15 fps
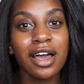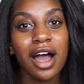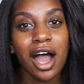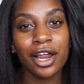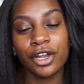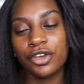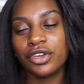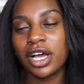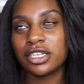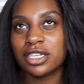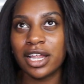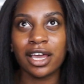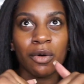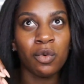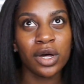I know you guys are
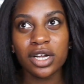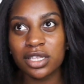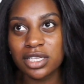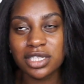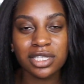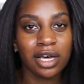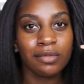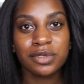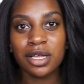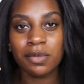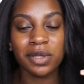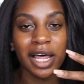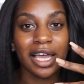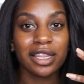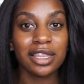like, what is this thumbs up
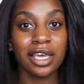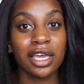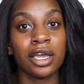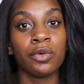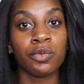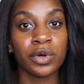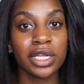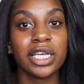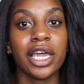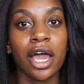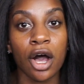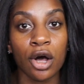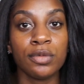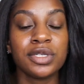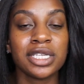like thing? It really
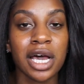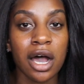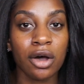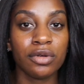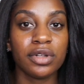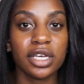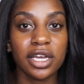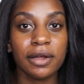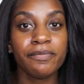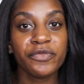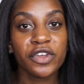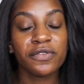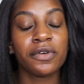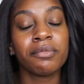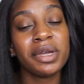helps, not only
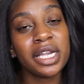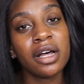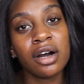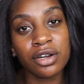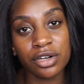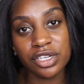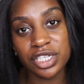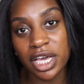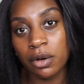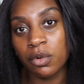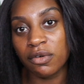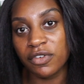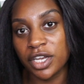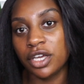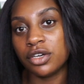for me to understand
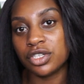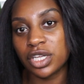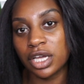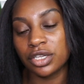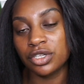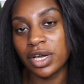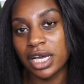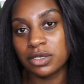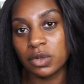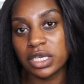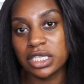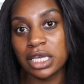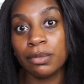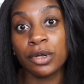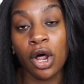what videos you guys want to
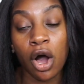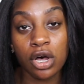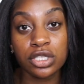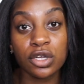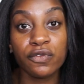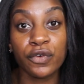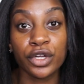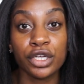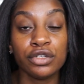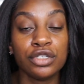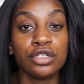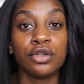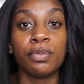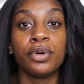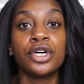see, but also for YouTube
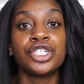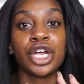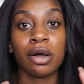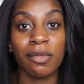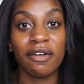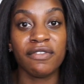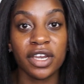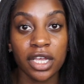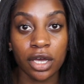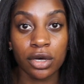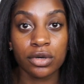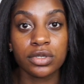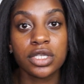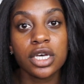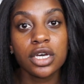to push out my
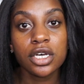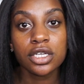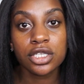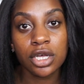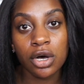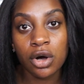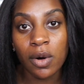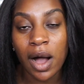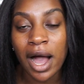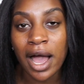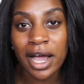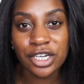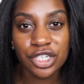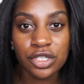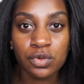videos. So I
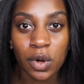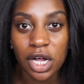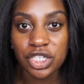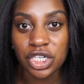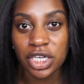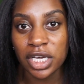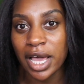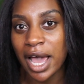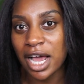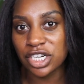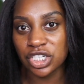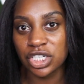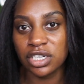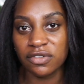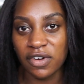actually was watching
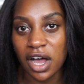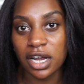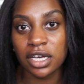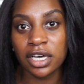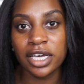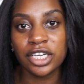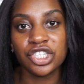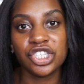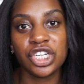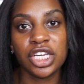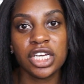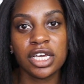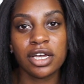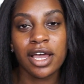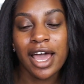Ashley Devana, and
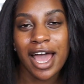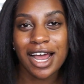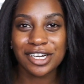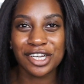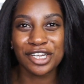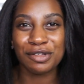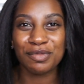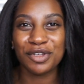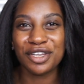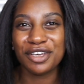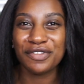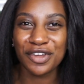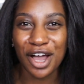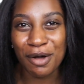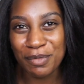she, Ashley the Beauty, if
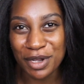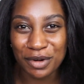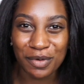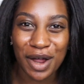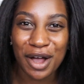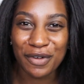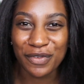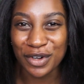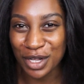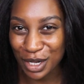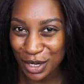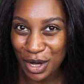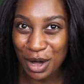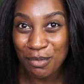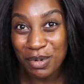y'all been around for that
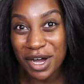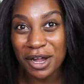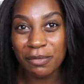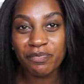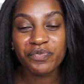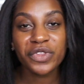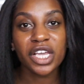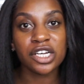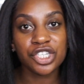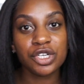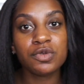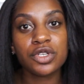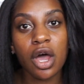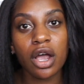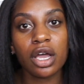long, but and she
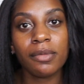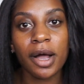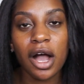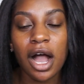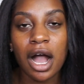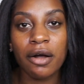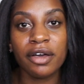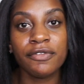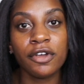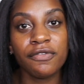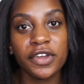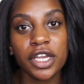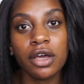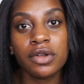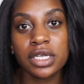was talking about how if your
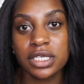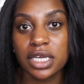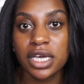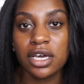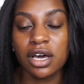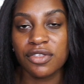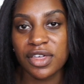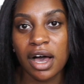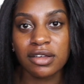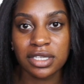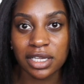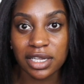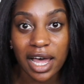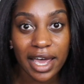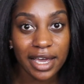video doesn't hit
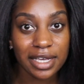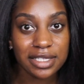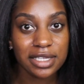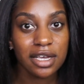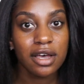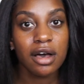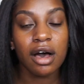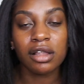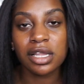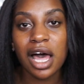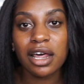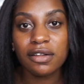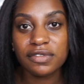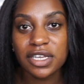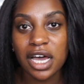1,000 likes, a
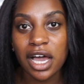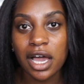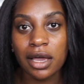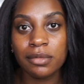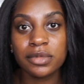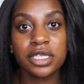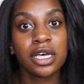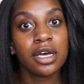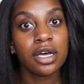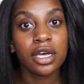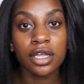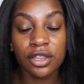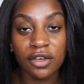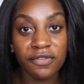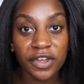lot of times
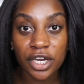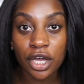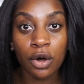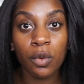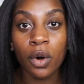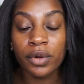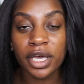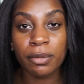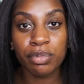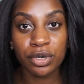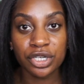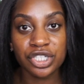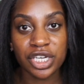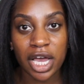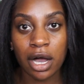the video won't get
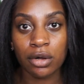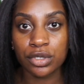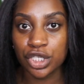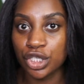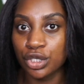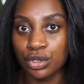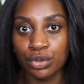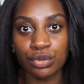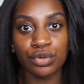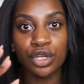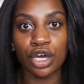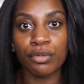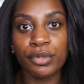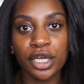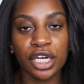pushed out to the
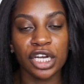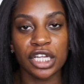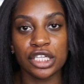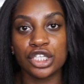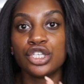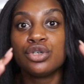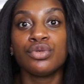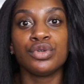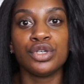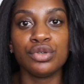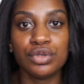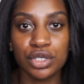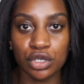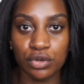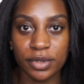community, to
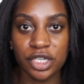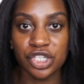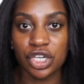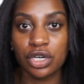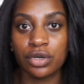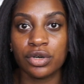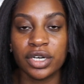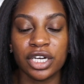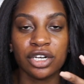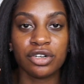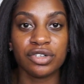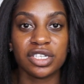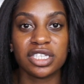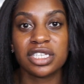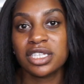YouTube in general, and it'll
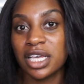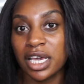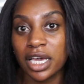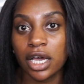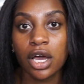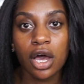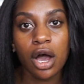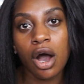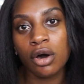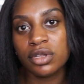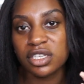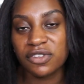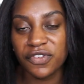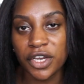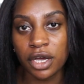just think, oh,
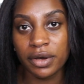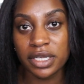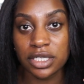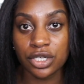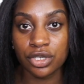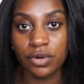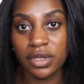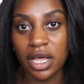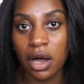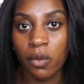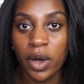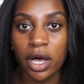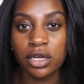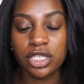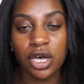this video isn't doing that
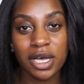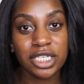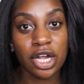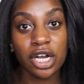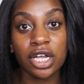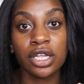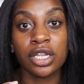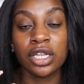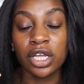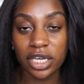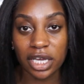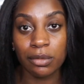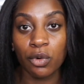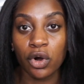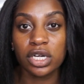well. So I started
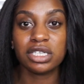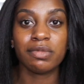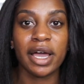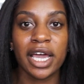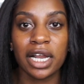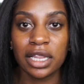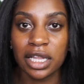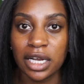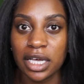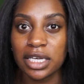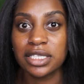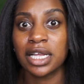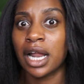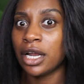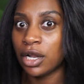looking more into my analytics,
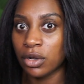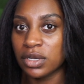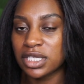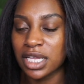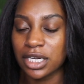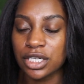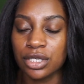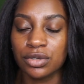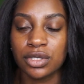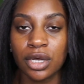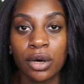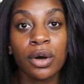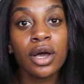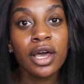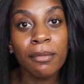and I noticed that too.
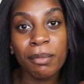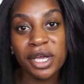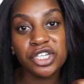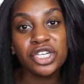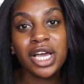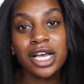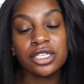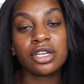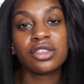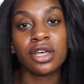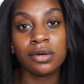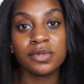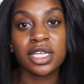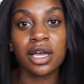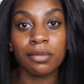So make sure you guys are
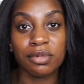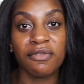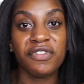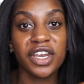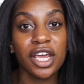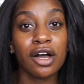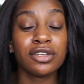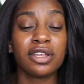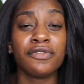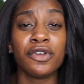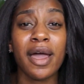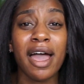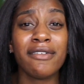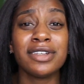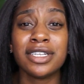thumbsing up the videos. If you
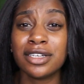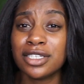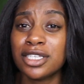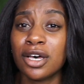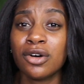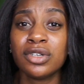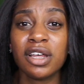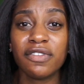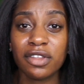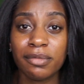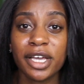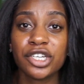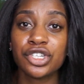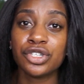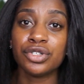haven't done so, definitely make
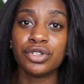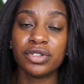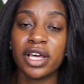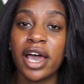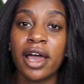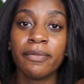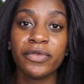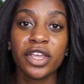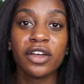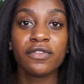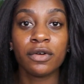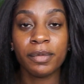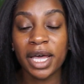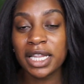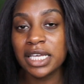sure you do that from
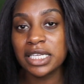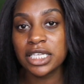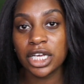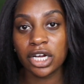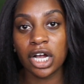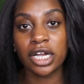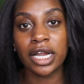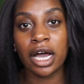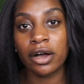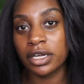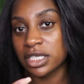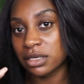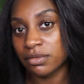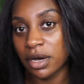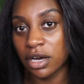at least here on out, and
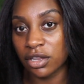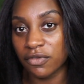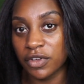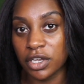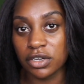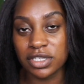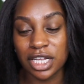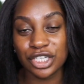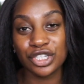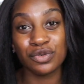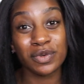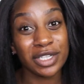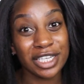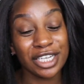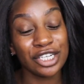some of my other videos that you
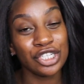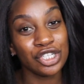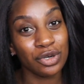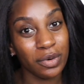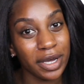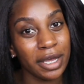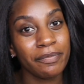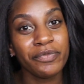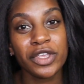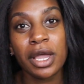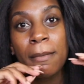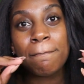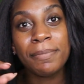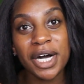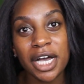really enjoy.
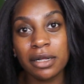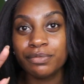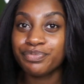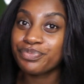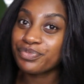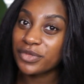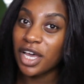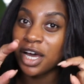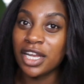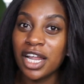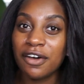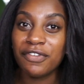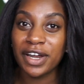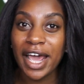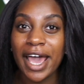But
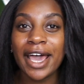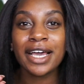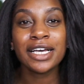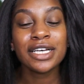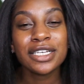enough of that.